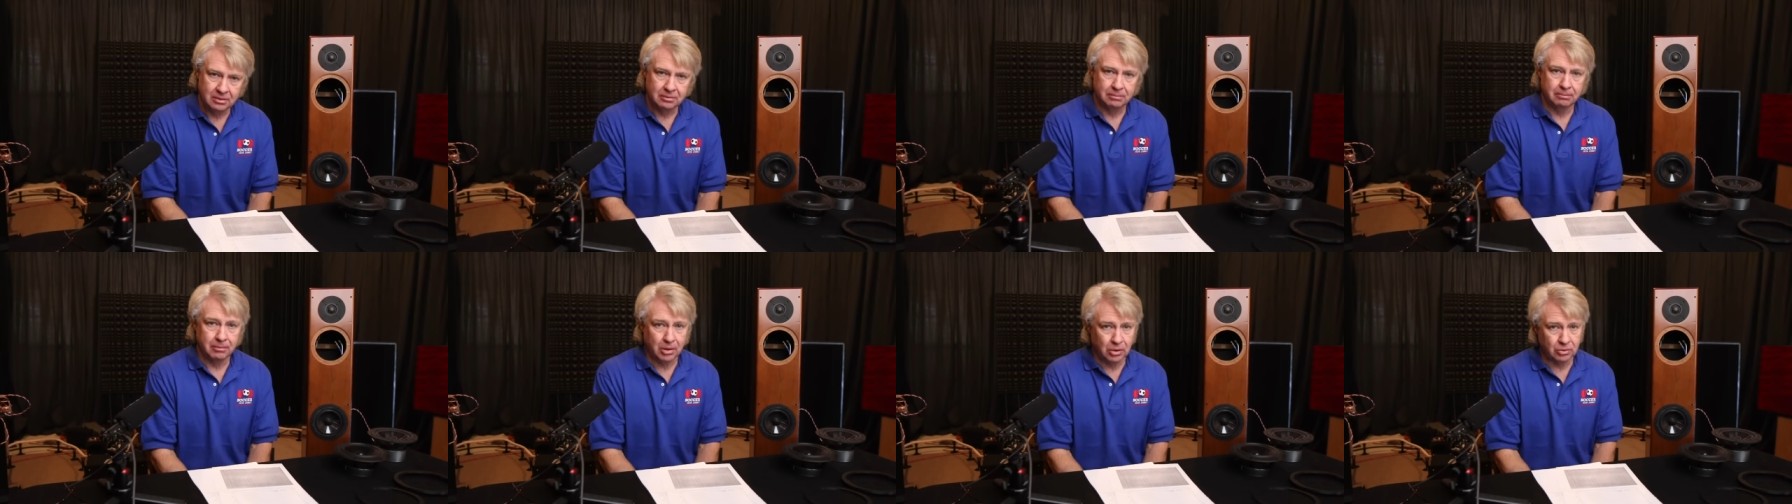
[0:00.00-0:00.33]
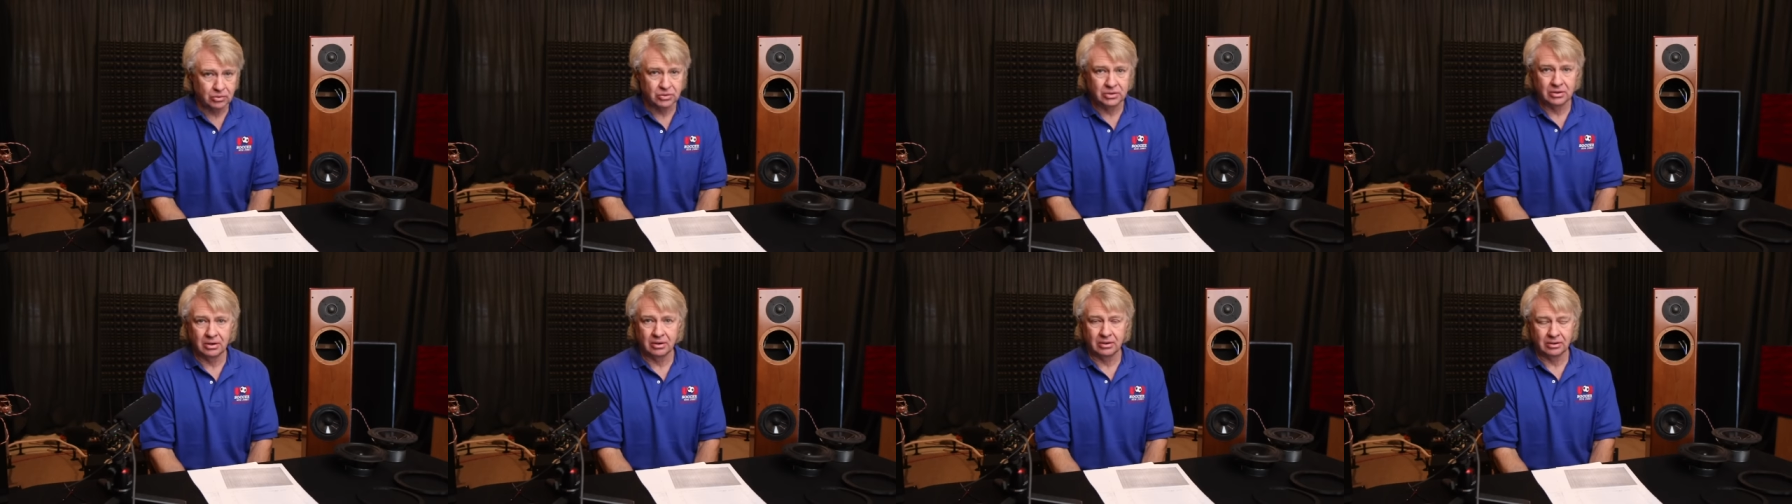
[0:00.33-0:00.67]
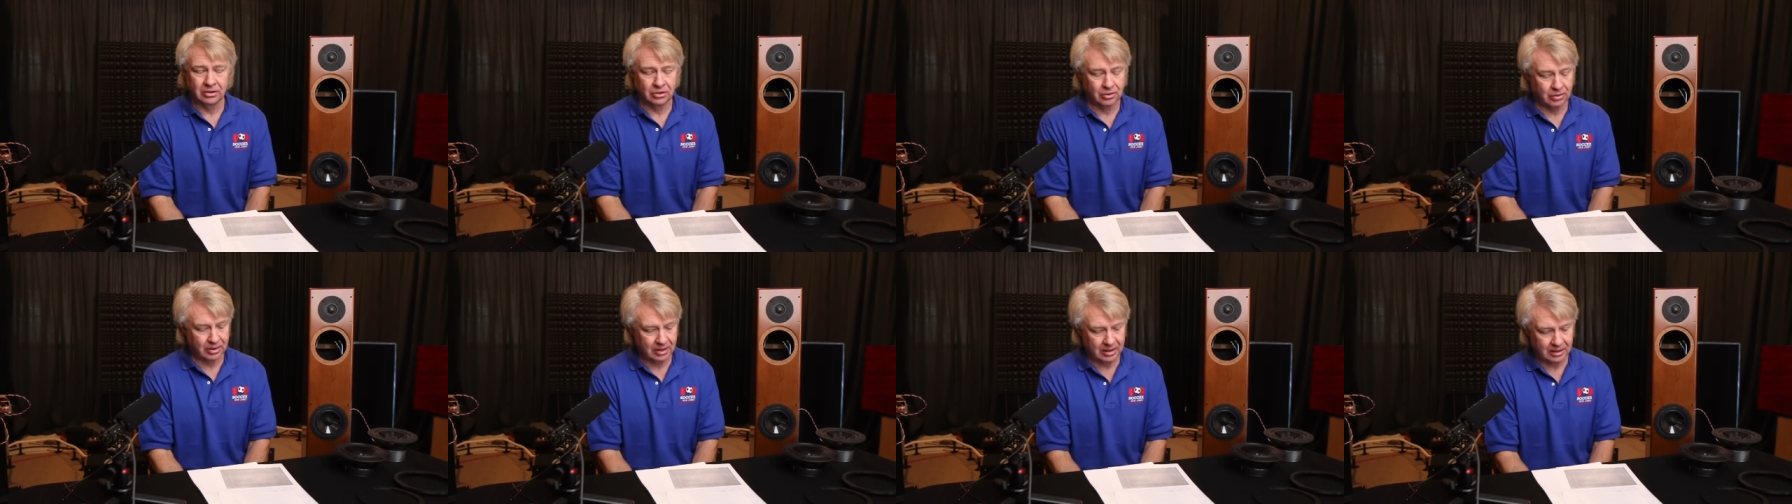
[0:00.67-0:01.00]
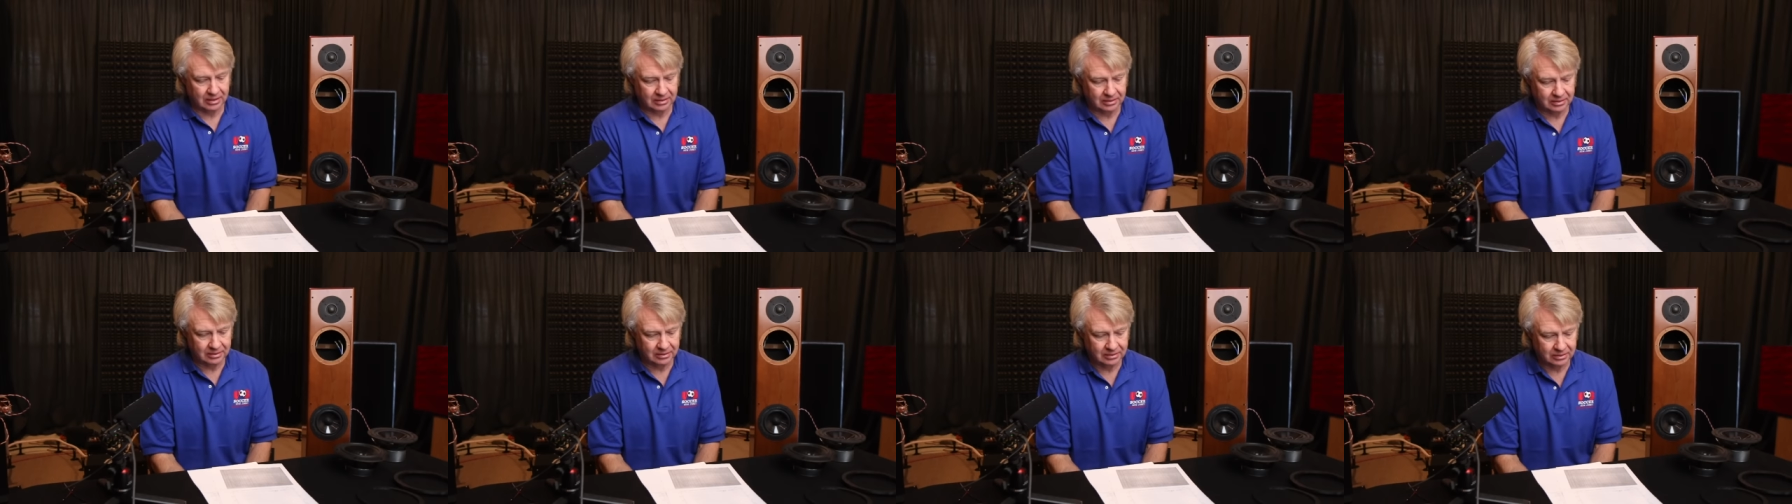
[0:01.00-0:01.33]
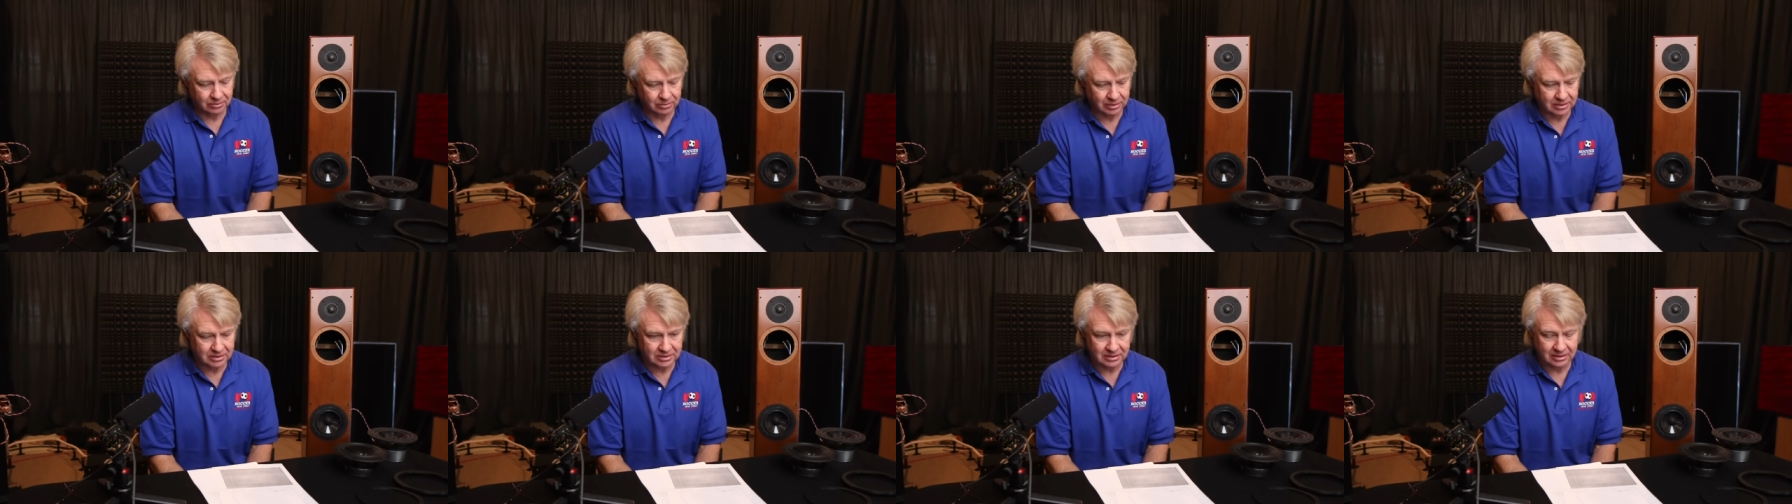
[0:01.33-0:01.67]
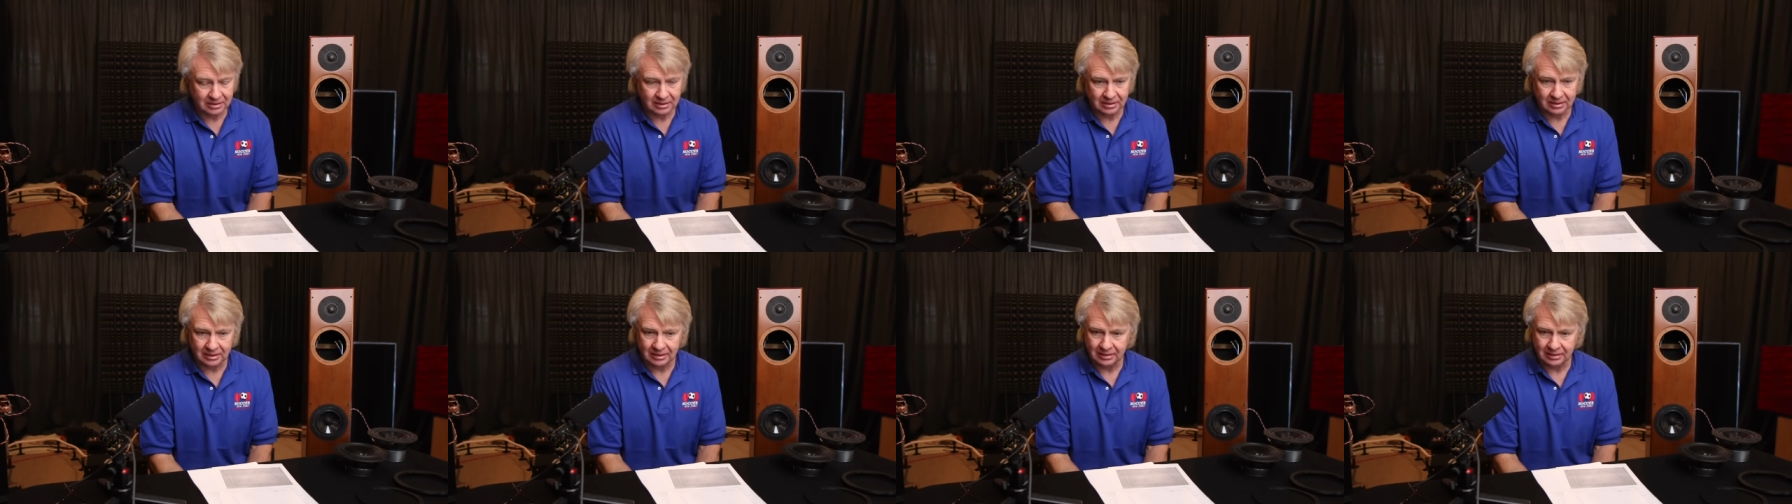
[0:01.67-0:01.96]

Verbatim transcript: Mozart grand, which